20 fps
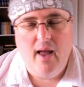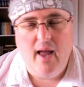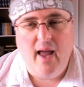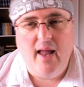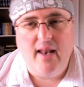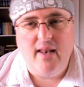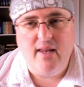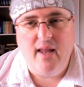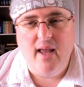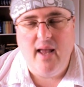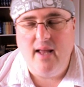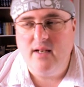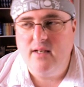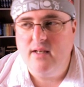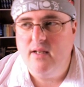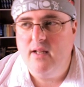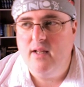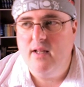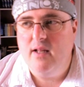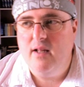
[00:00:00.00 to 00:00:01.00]
And yet,
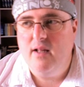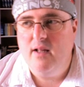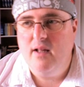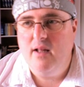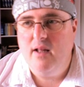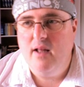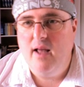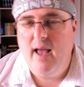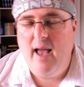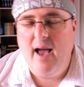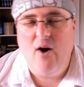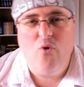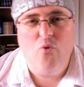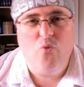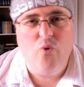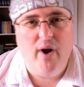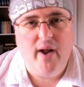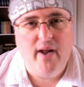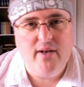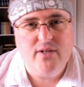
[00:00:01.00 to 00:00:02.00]

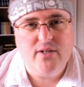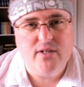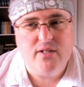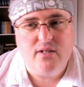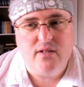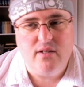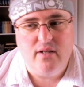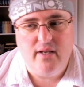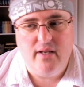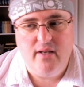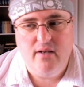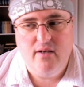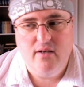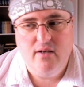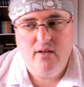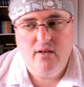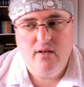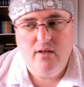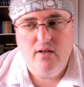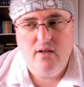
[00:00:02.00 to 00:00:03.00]
outrageously,
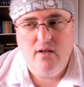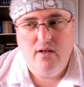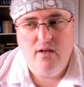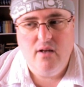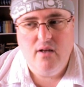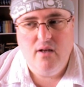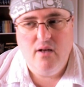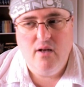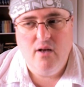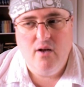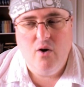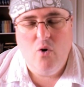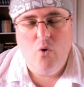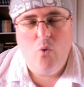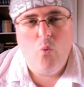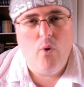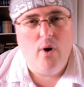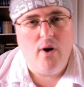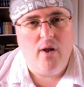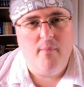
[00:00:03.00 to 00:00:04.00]

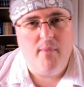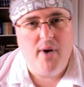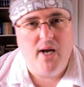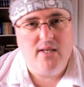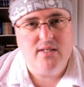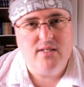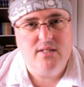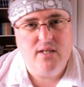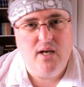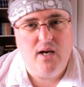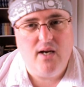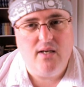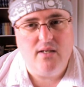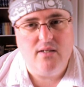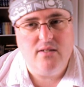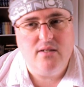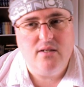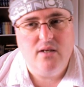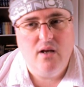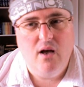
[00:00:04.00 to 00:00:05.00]
what Hamas
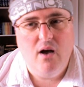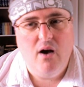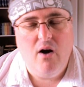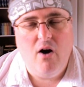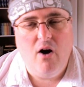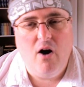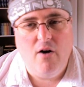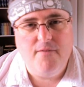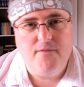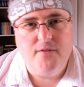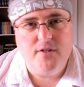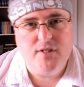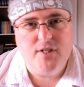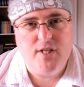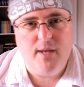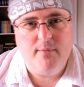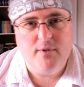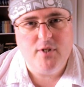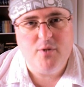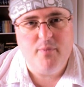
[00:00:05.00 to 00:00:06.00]
does often
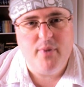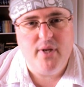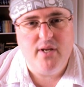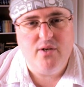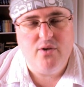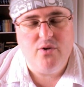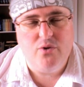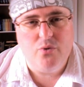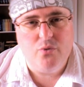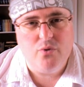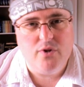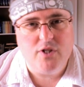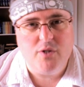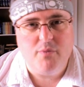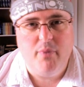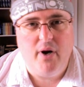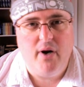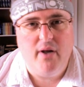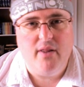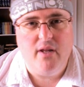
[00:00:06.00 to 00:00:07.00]
seems to be
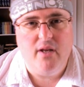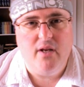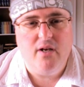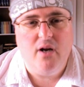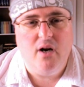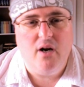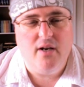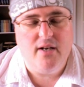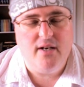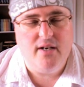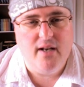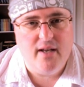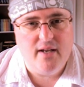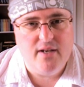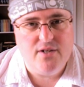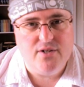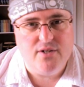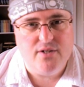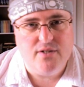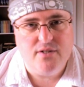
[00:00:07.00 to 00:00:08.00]
endorsed by the United
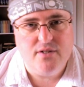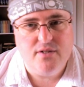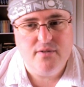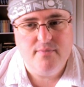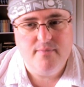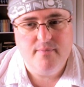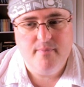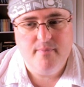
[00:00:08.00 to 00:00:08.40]
Nations.